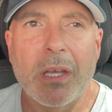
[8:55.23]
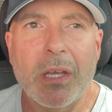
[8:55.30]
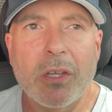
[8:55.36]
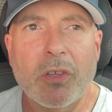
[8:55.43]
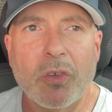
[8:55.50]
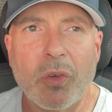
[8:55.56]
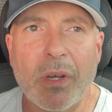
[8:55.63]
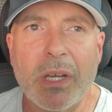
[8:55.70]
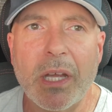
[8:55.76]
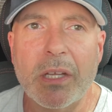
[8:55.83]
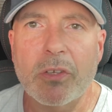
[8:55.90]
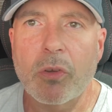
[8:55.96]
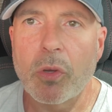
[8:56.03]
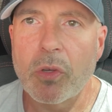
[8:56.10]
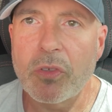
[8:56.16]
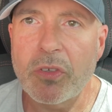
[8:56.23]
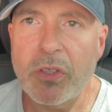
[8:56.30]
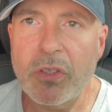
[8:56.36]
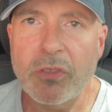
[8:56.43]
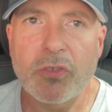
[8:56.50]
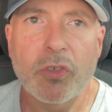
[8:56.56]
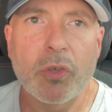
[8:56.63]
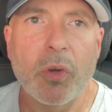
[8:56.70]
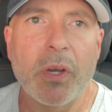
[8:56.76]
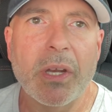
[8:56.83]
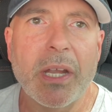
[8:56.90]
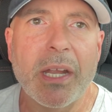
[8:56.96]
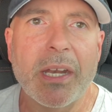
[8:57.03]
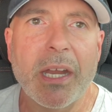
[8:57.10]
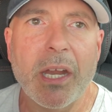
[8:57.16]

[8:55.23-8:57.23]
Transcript: You're going on cruises, you're going on